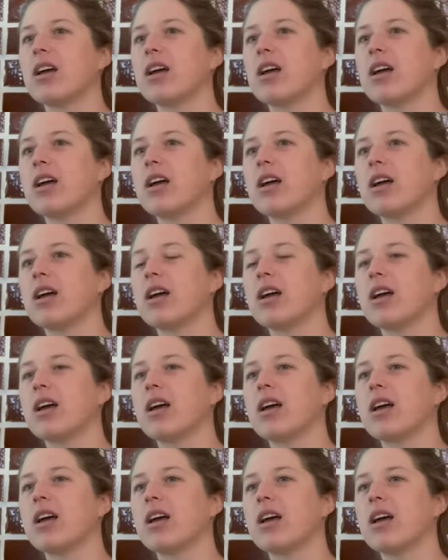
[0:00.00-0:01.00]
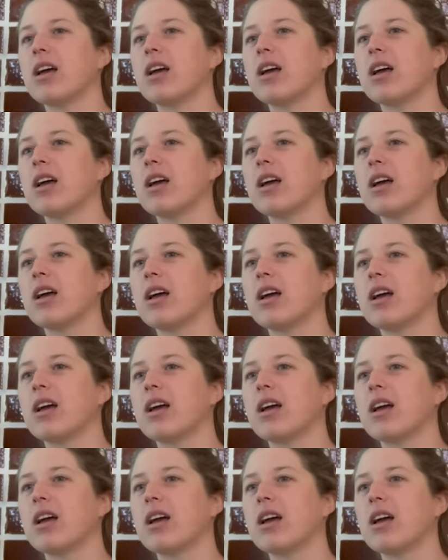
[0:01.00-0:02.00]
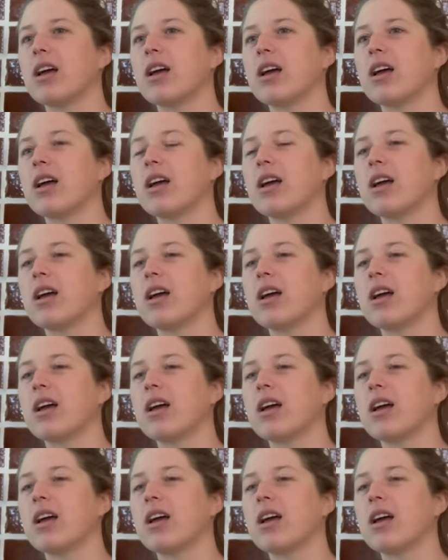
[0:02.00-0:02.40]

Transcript: The person shown says nothing.